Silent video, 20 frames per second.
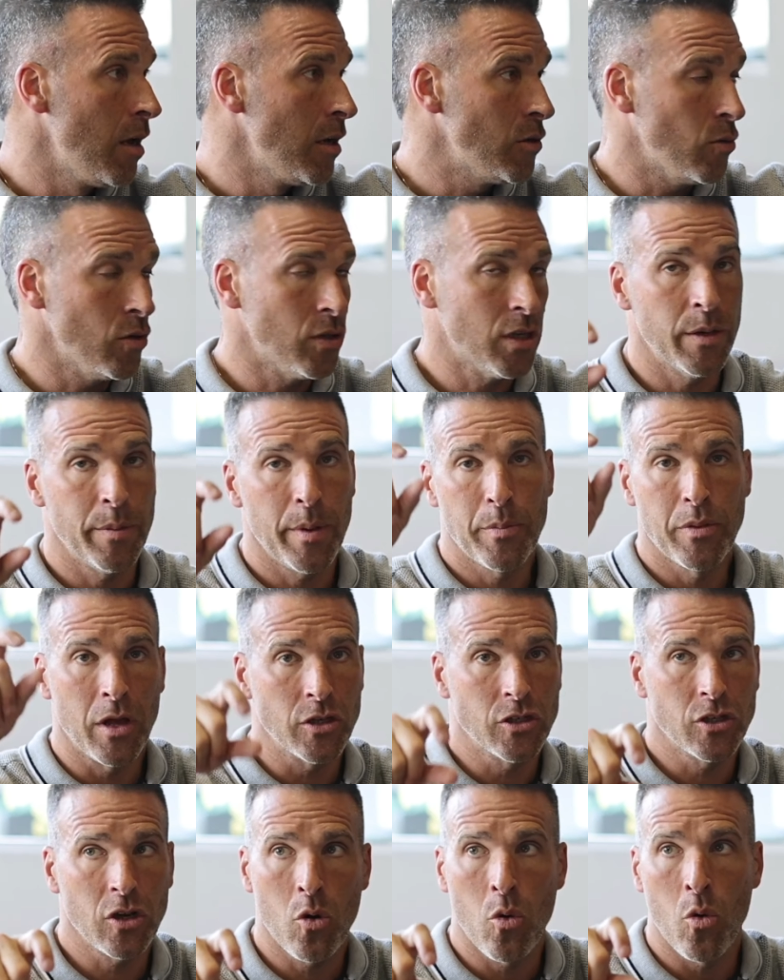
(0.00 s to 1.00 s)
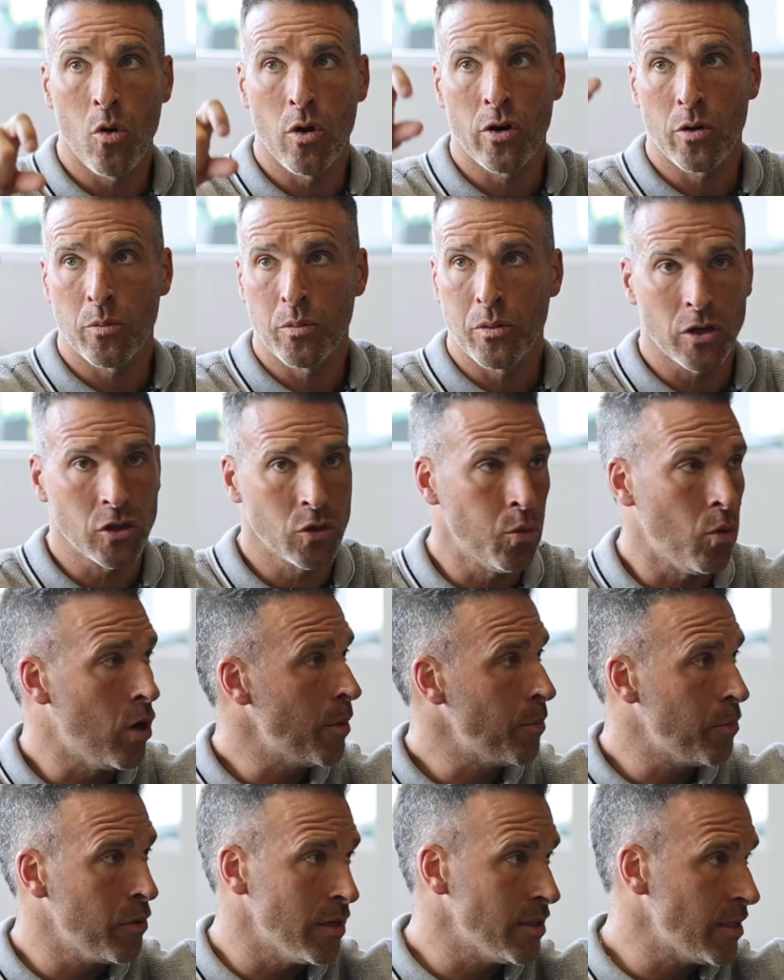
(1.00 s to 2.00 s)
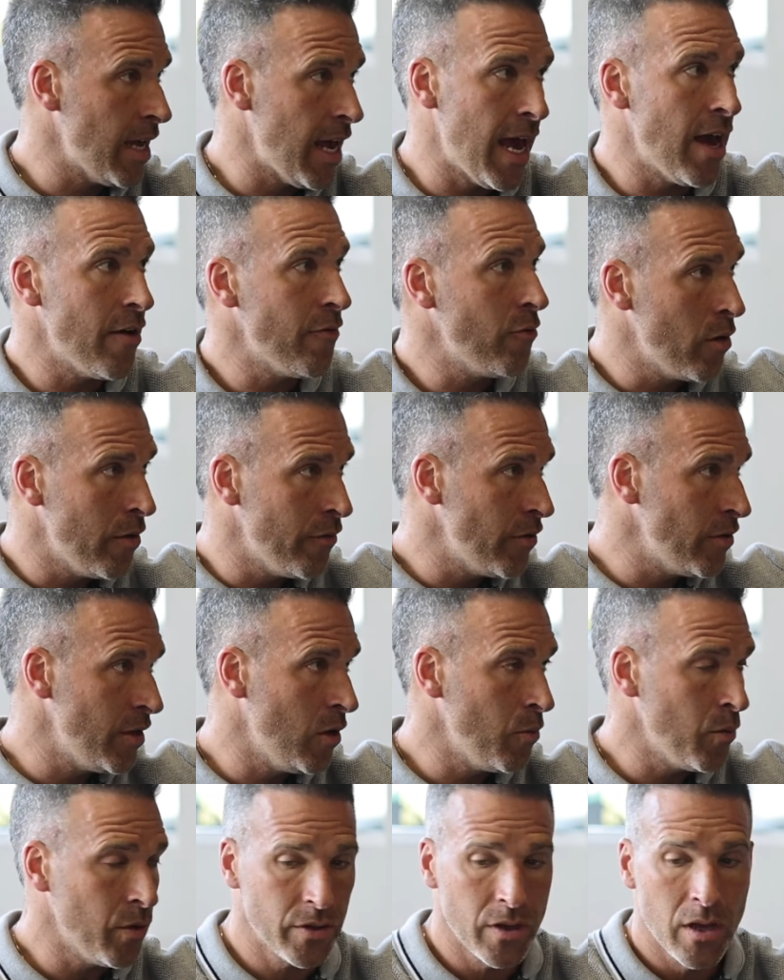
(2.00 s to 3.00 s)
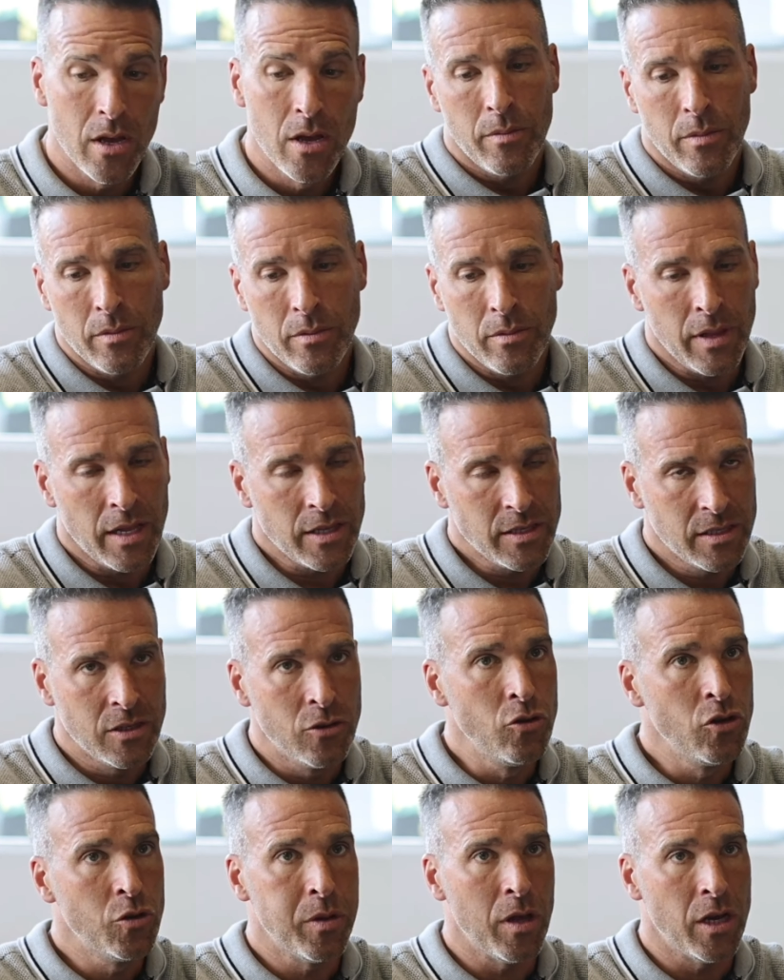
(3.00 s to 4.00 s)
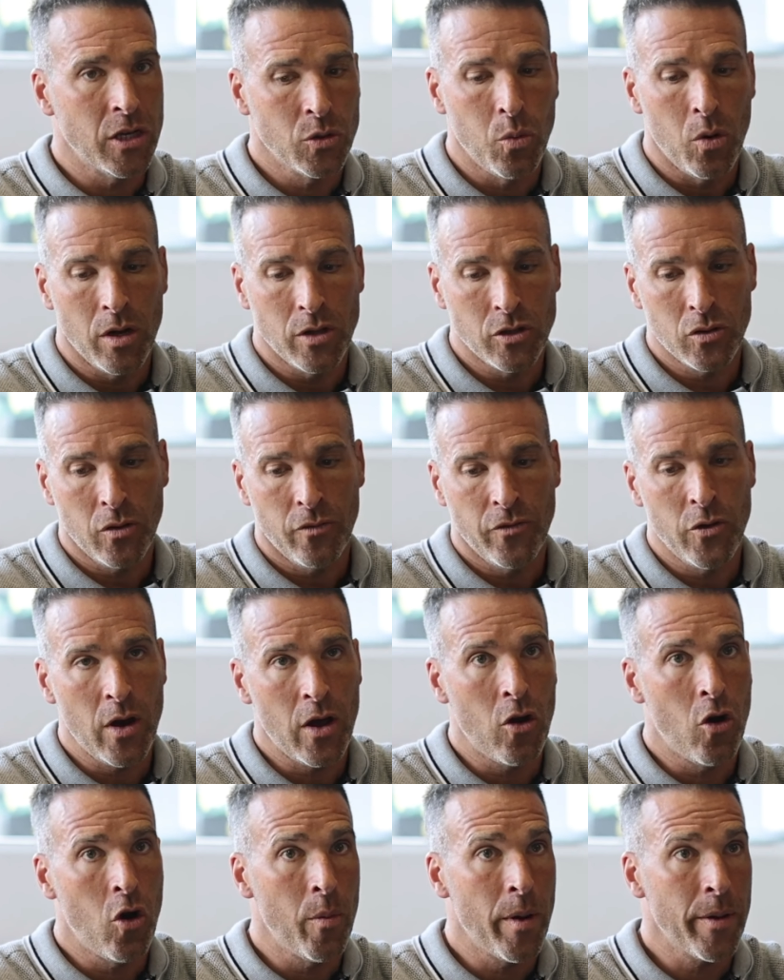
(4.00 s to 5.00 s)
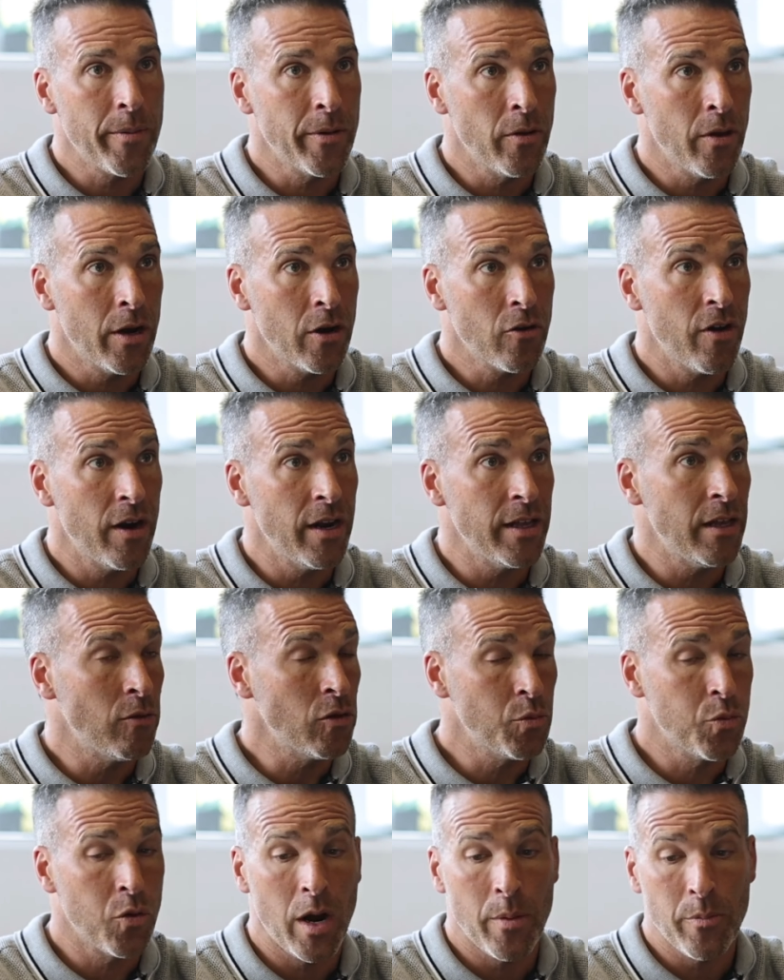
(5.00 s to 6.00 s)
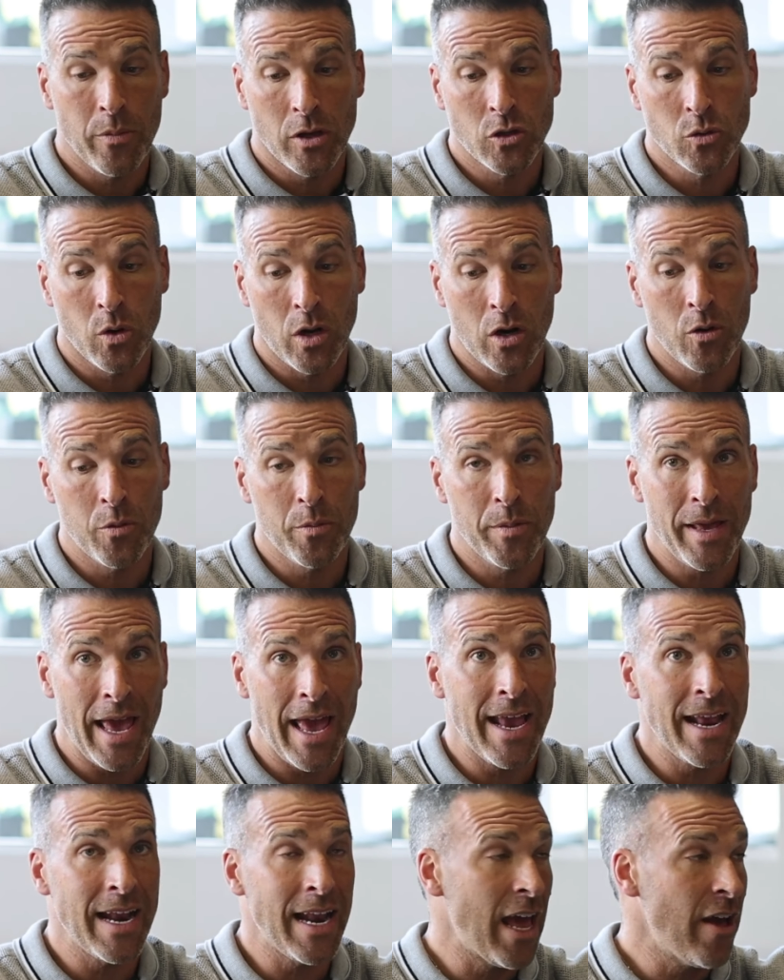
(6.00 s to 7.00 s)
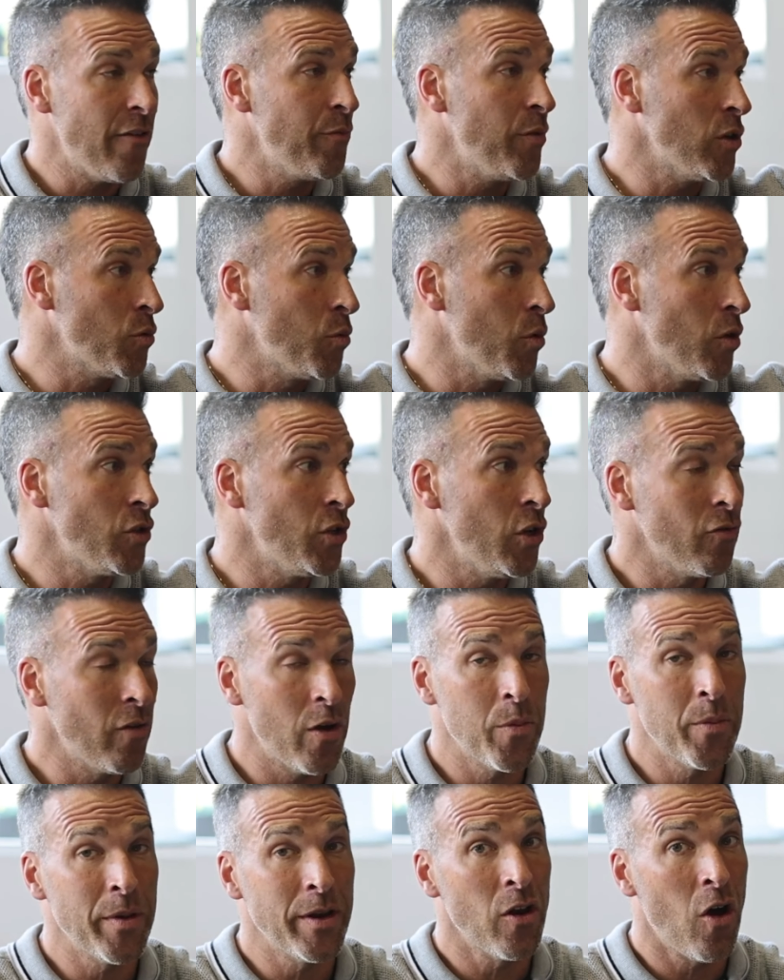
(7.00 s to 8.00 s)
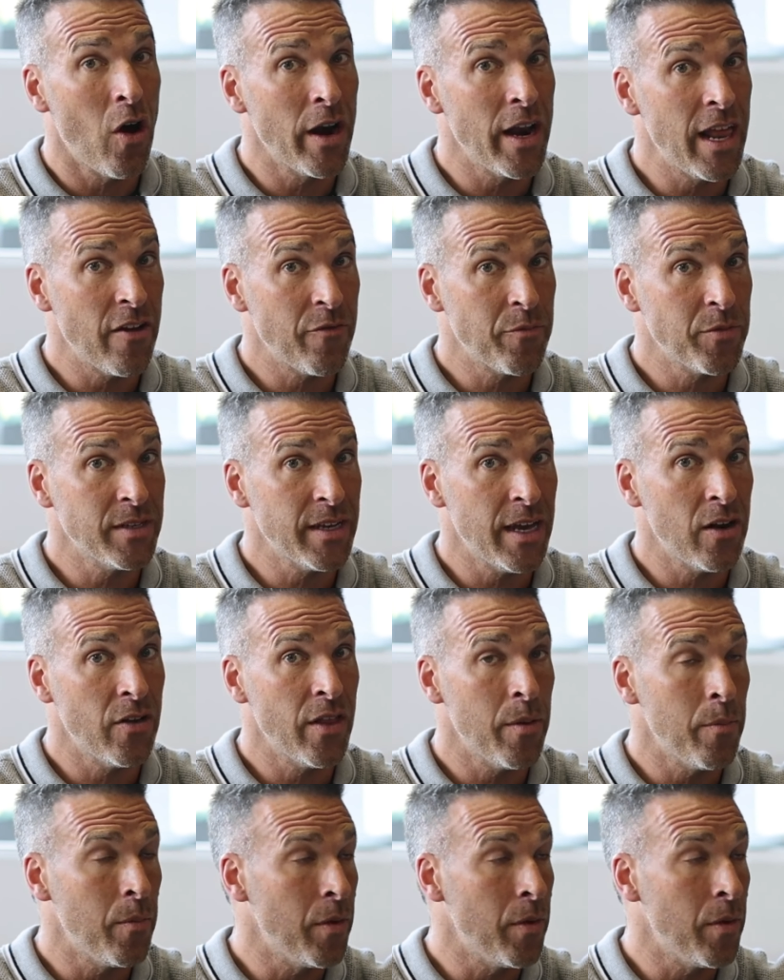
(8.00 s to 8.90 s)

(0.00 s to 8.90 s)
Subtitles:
So it's going to be plus a quarter, plus one, plus a half, whoever you're dealing with. Let's use plus one. So if you had a home equity line of credit that was prime plus one, it would be 8.5 plus one. So your rate would be 9.5% on that